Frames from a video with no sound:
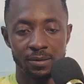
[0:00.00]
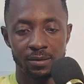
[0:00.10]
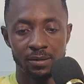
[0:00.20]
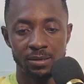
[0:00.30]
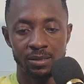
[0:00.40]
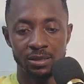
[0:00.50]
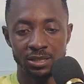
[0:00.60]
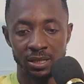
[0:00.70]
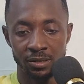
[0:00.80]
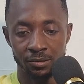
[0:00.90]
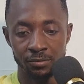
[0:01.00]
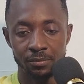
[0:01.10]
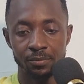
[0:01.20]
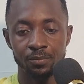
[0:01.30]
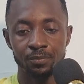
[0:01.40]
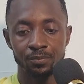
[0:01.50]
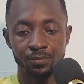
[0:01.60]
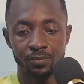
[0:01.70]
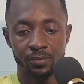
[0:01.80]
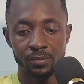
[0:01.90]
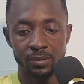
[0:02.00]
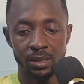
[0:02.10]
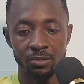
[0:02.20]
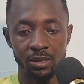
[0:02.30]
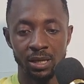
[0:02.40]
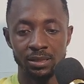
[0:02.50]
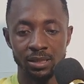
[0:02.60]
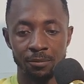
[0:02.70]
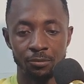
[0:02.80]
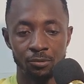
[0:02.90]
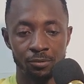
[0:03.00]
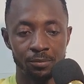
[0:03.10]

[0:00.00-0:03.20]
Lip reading: is a channel. Another example.